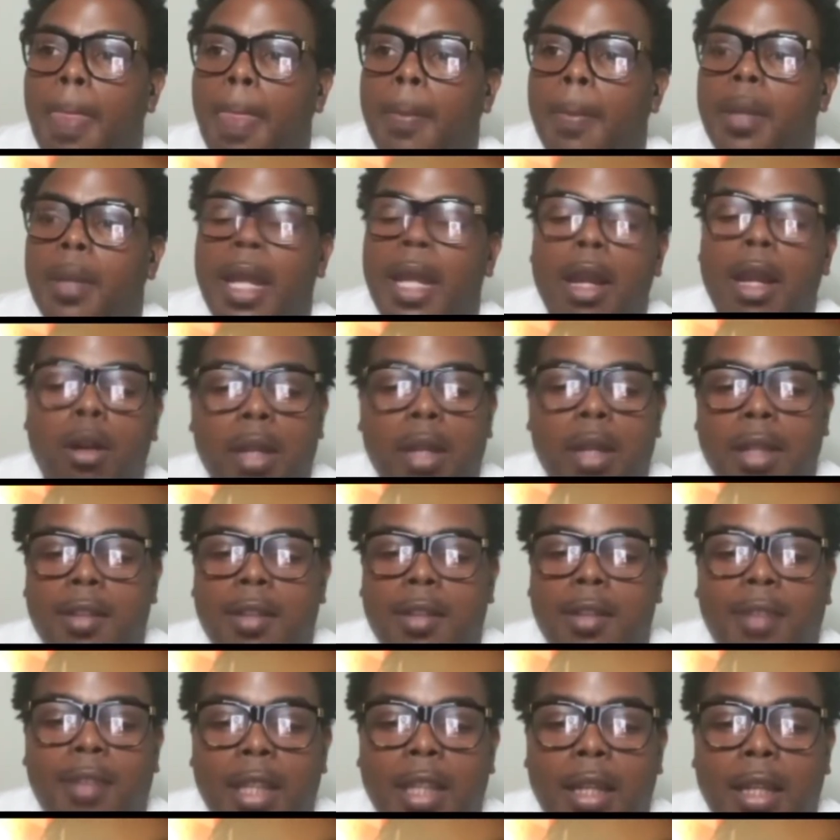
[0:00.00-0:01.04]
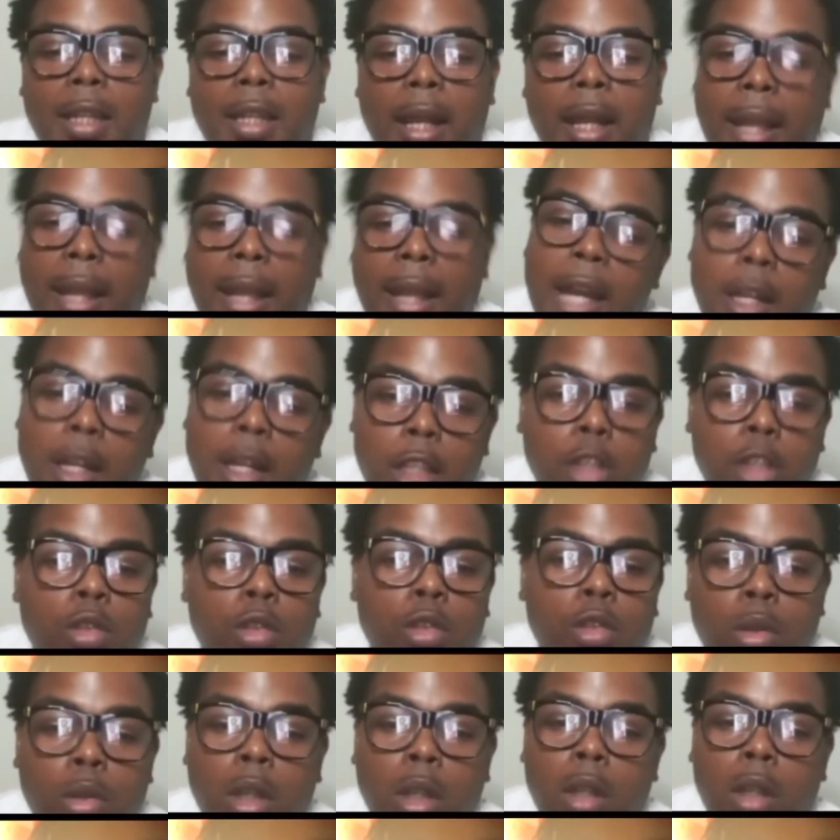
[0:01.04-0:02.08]
they don't get to see a lot of
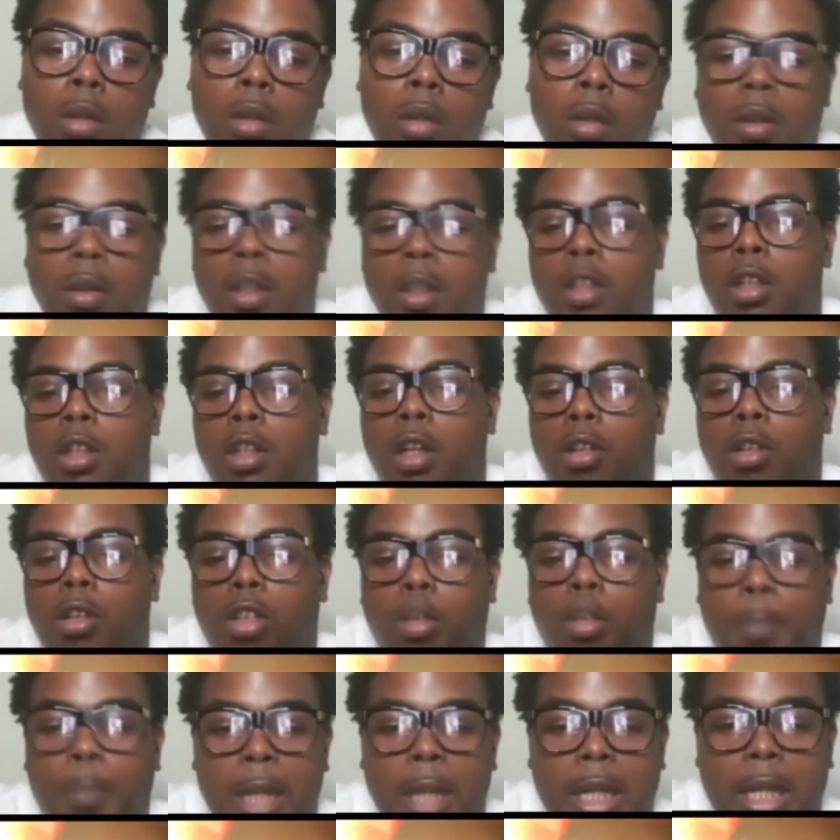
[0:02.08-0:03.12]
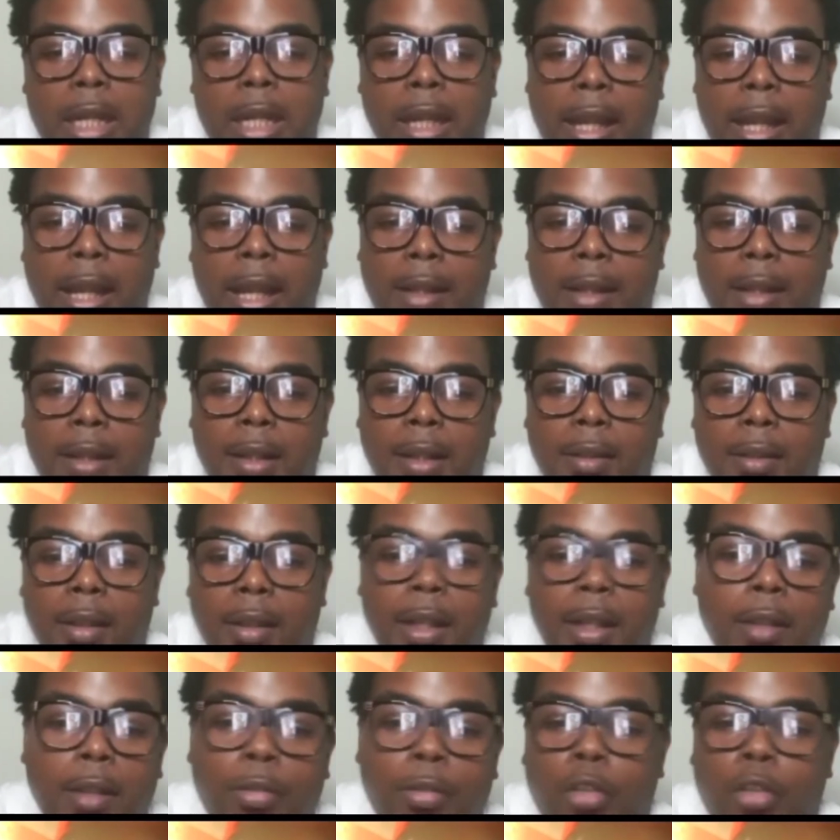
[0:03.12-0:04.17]
you, you know, speaking like this
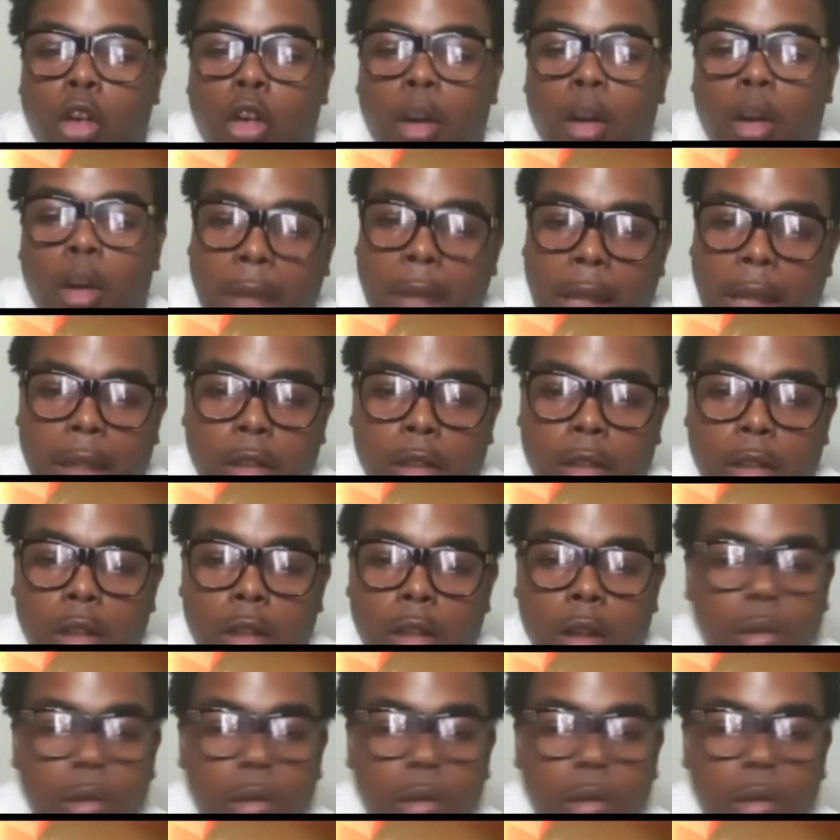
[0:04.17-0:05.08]
in this format, you know.